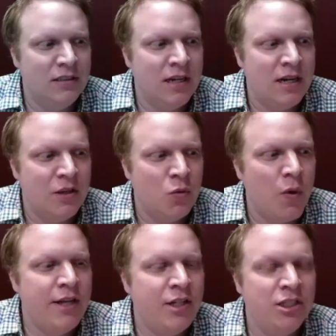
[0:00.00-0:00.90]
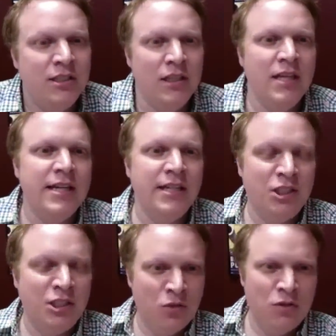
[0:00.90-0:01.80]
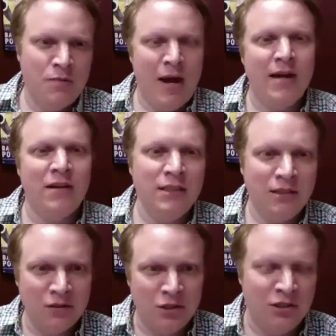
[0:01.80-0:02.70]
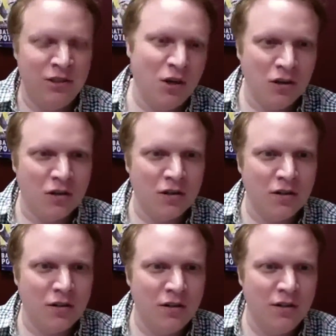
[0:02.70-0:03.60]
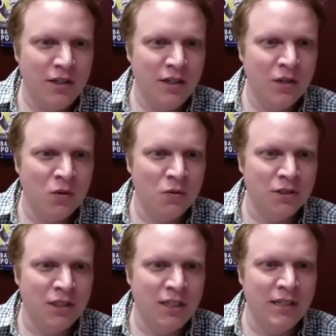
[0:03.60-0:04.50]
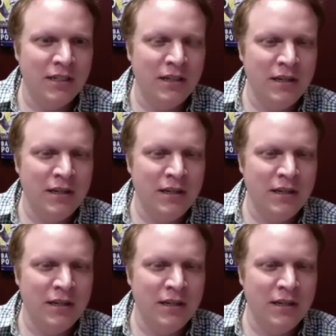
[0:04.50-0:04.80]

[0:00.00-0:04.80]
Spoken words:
the way she's lit, she's always backlit, so she's dark in the whole scene.